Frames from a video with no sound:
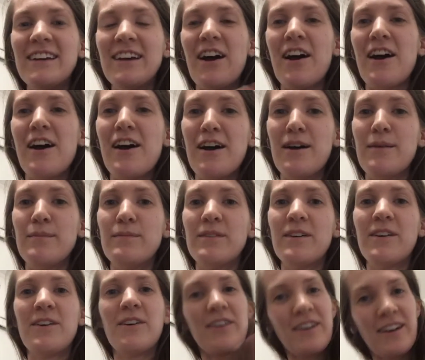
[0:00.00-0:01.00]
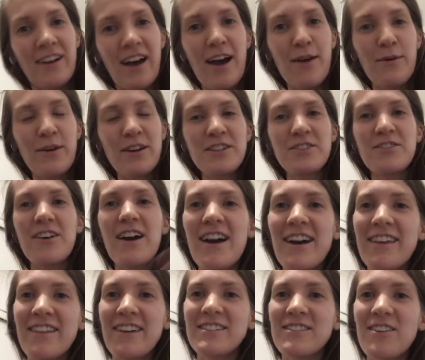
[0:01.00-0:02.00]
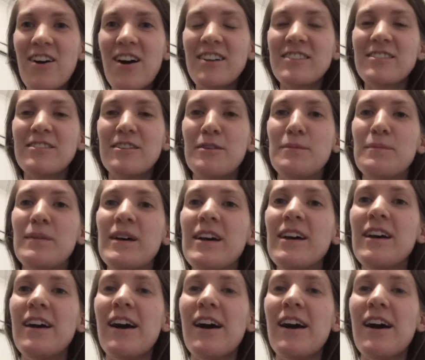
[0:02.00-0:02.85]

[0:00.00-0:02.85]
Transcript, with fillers: um, I want to try. That's awesome.